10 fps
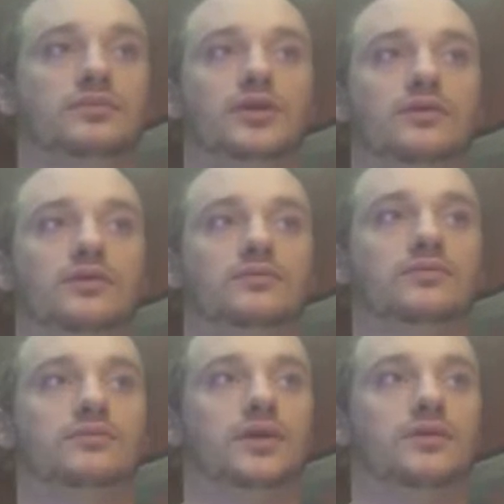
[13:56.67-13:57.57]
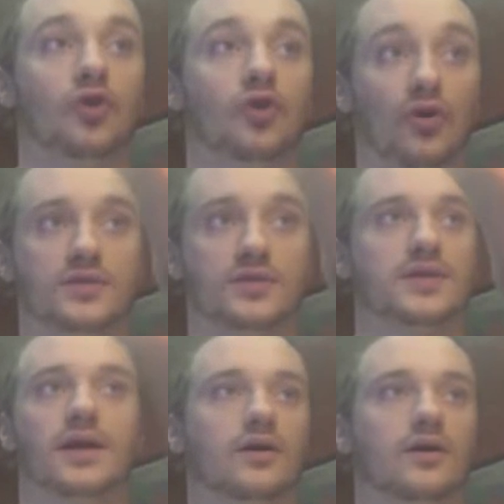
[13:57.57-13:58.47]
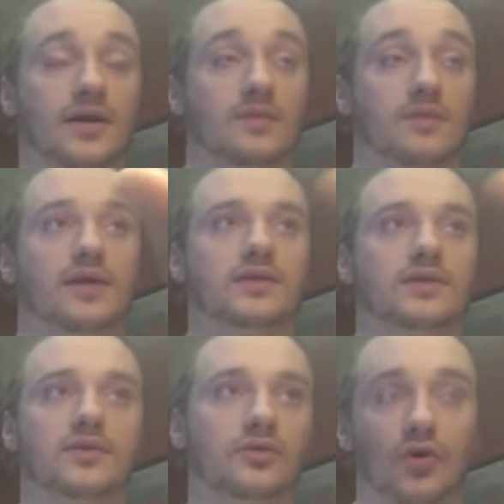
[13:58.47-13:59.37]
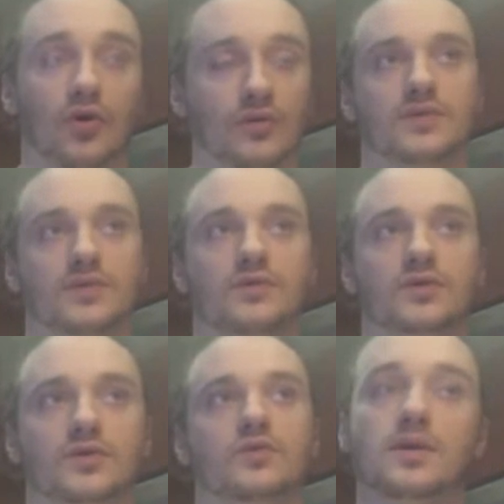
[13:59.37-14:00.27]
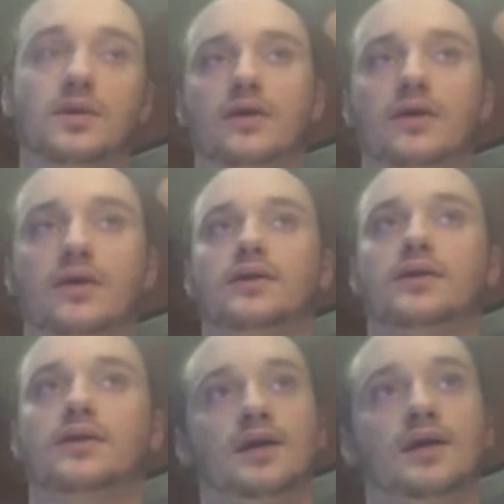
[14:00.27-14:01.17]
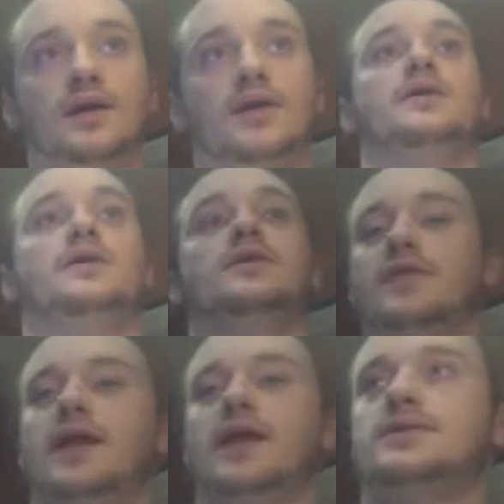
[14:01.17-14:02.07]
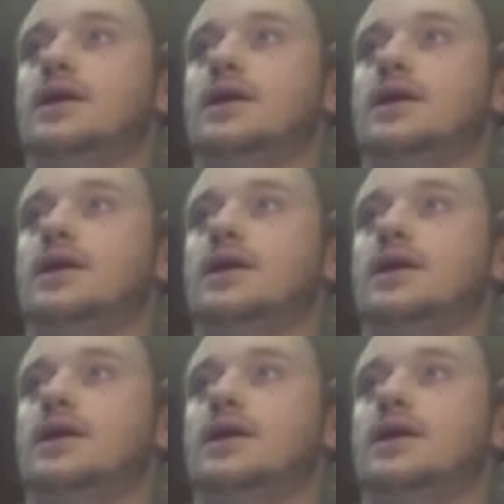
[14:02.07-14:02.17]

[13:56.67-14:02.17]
upon this game and get better, and that excited me. Ordered a chair,